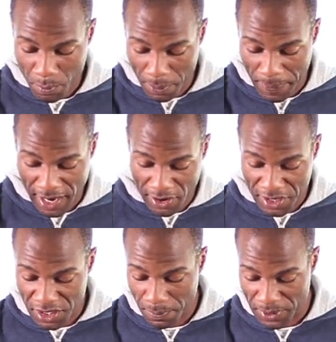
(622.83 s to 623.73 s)

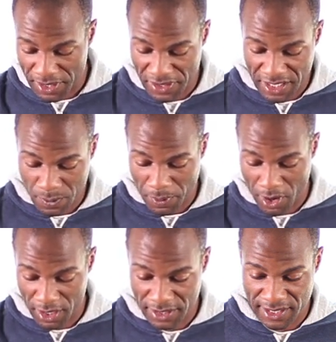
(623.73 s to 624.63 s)
preparing to bring these
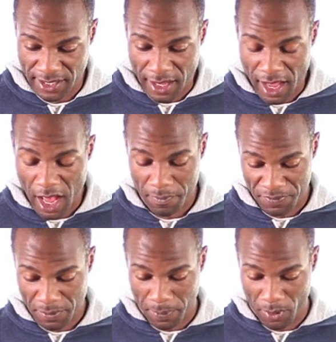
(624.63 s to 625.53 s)
pawns
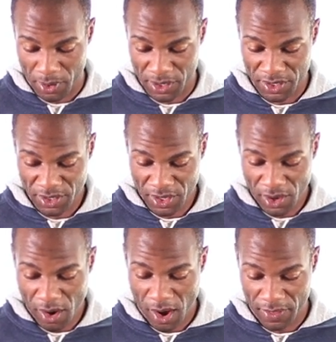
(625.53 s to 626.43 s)
up the board
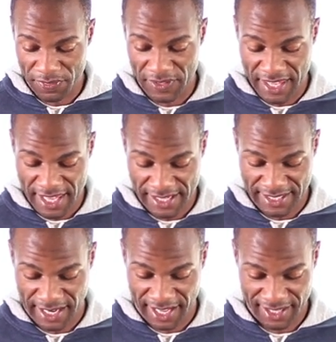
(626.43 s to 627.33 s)
on the king
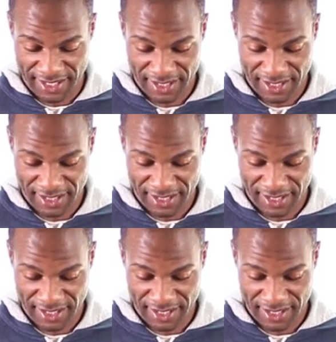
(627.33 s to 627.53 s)
side.